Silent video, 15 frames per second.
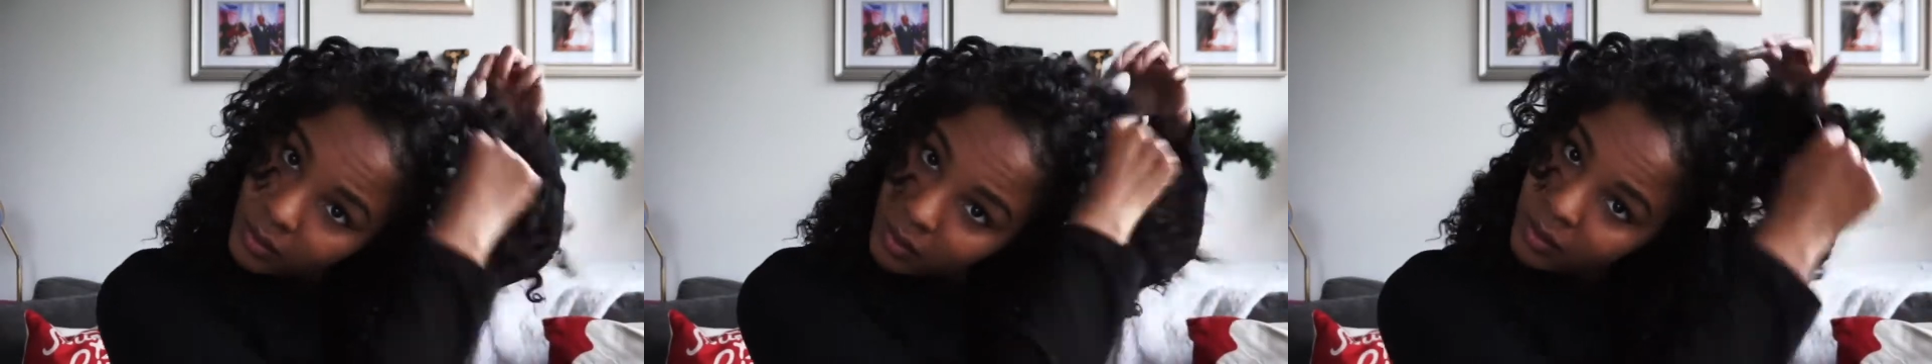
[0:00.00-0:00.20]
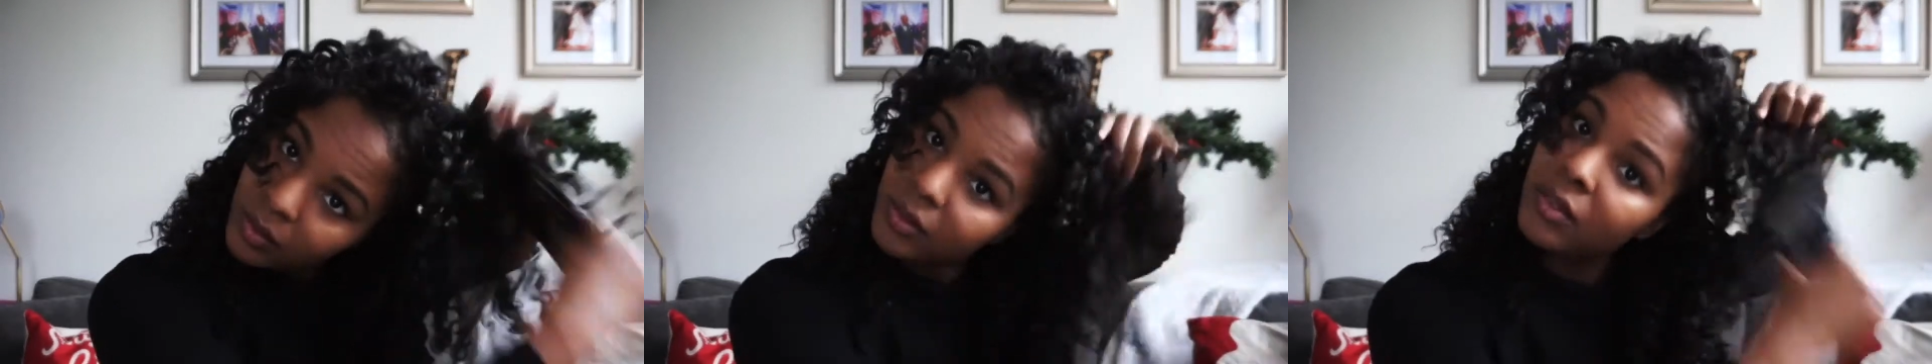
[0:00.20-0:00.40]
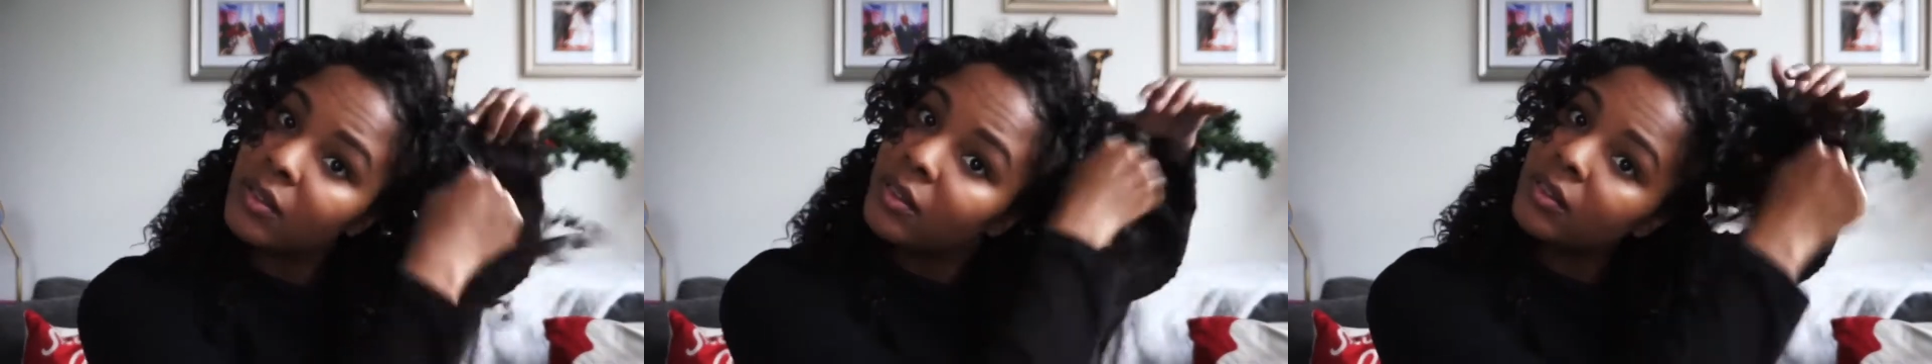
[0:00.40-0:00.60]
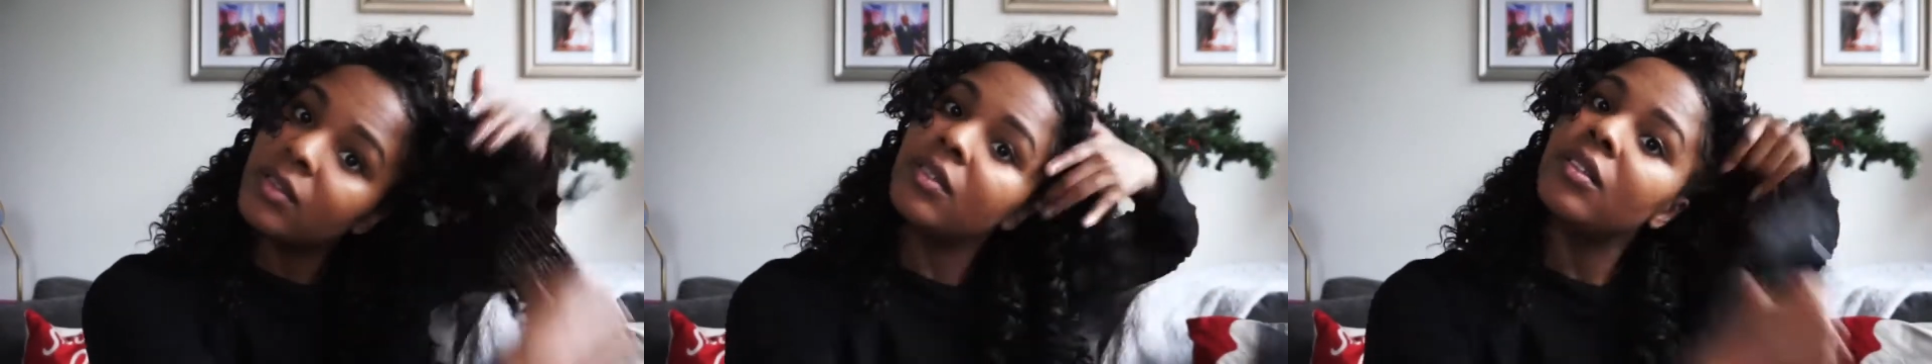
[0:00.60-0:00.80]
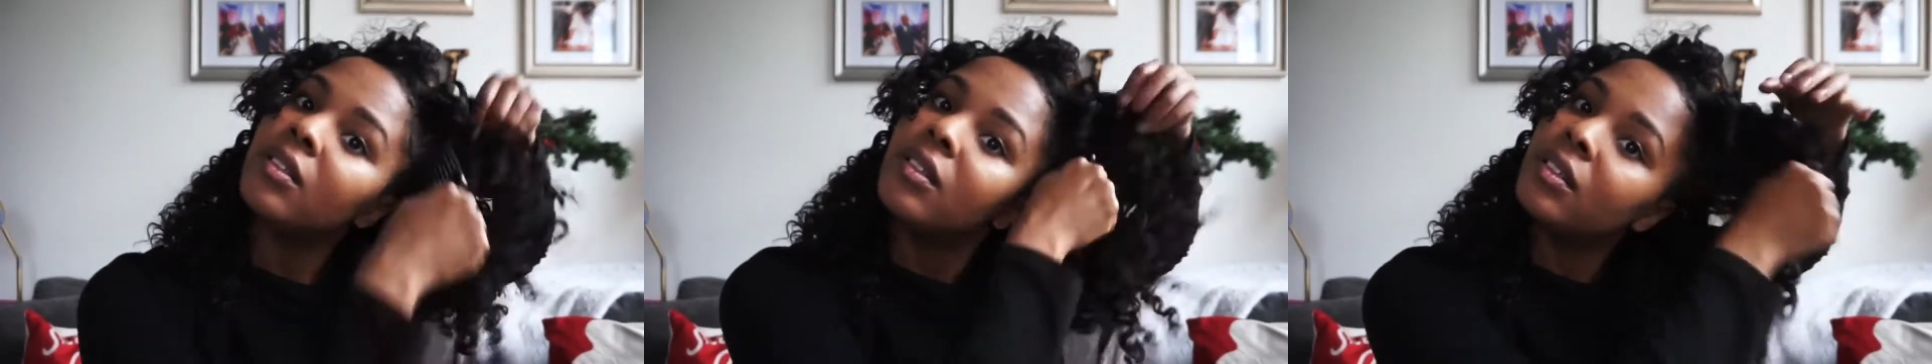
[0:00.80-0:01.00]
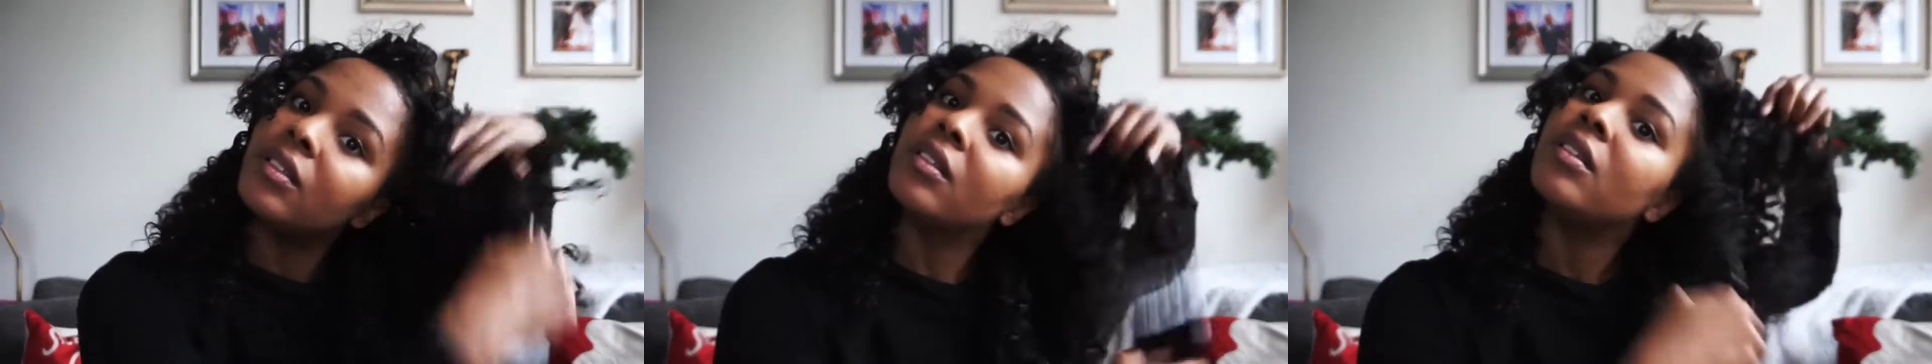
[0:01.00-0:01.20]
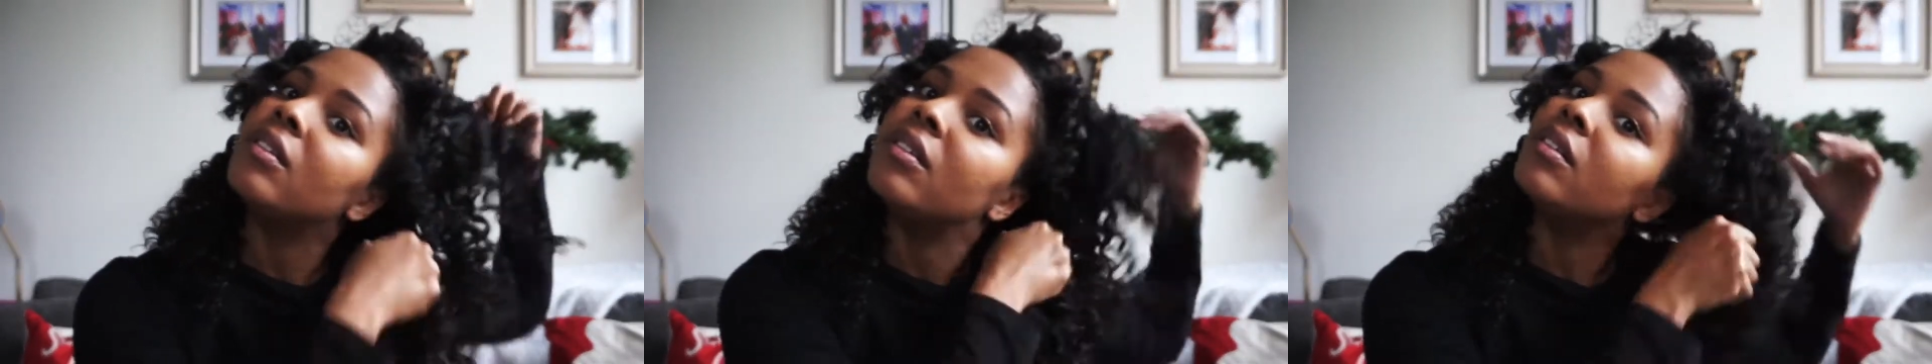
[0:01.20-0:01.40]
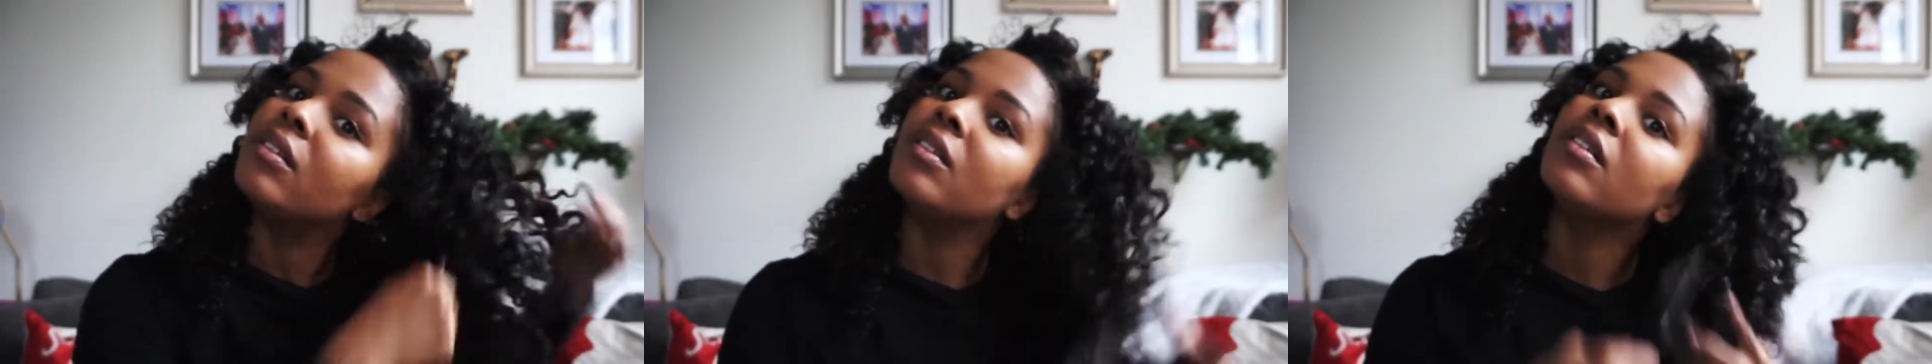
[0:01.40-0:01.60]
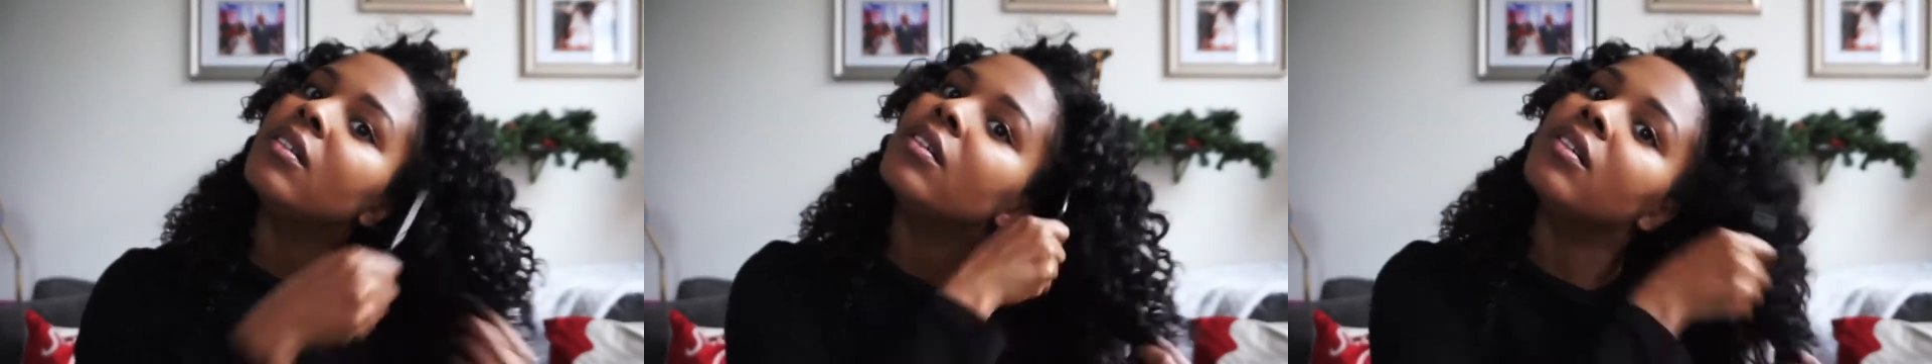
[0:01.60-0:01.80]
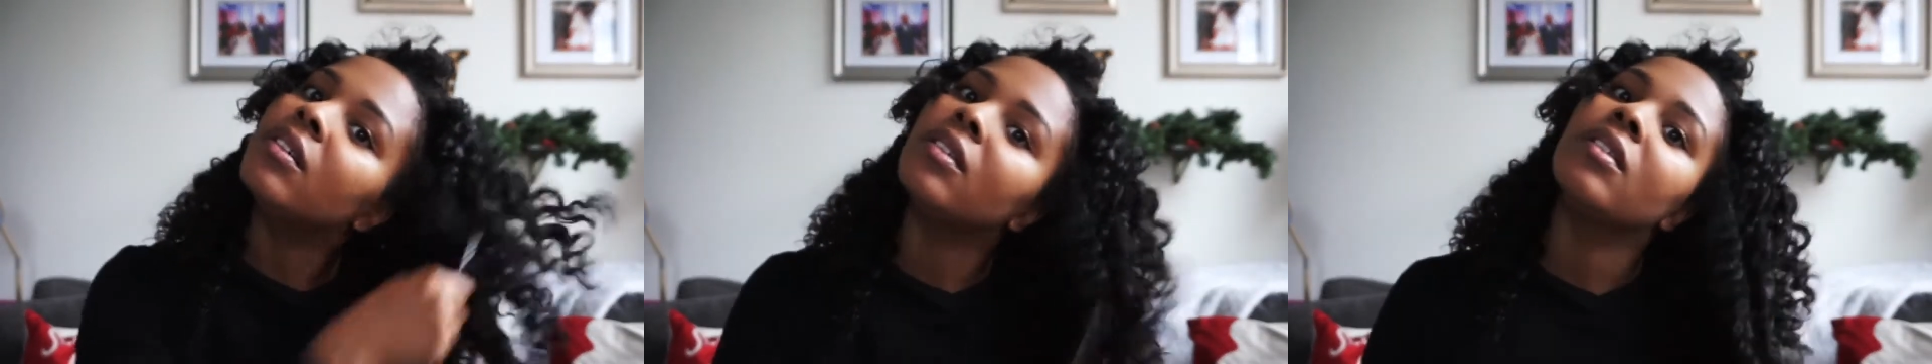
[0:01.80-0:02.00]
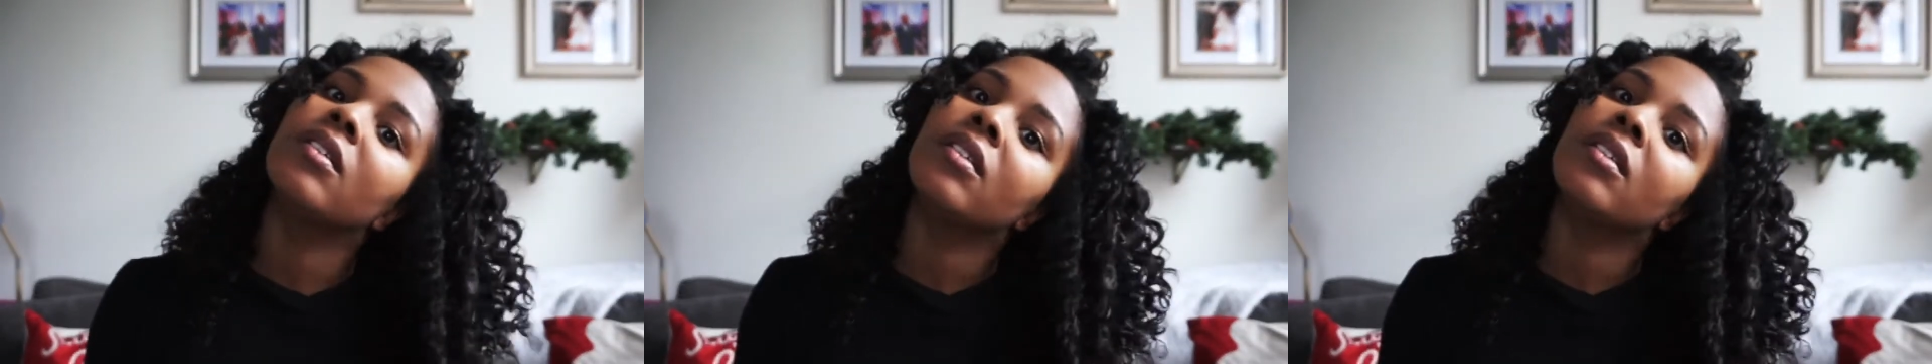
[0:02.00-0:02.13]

is a pick. Make